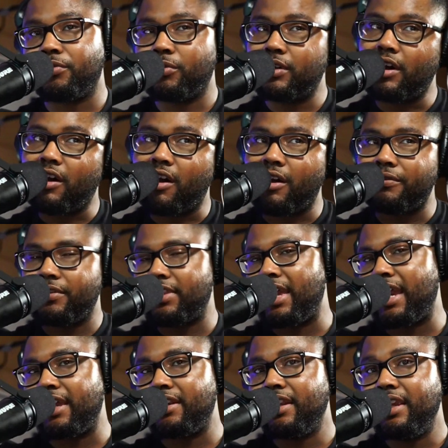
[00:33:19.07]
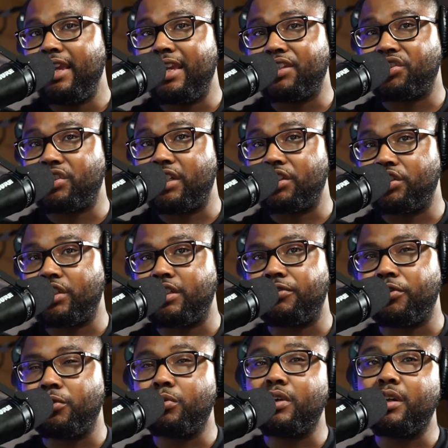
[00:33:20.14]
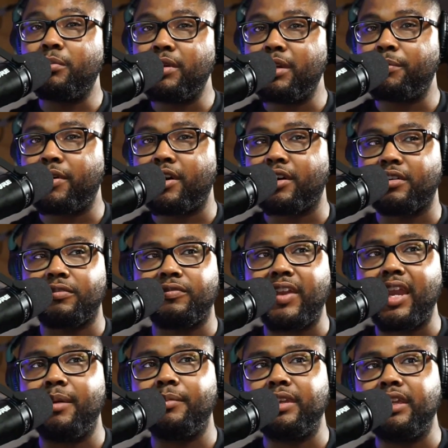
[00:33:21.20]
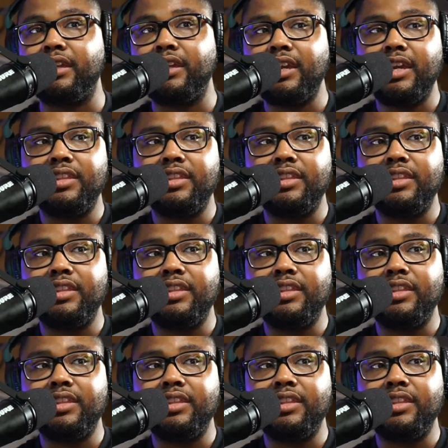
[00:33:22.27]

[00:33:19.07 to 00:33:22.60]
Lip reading: Want to offer that extension if you want to be a part of the family.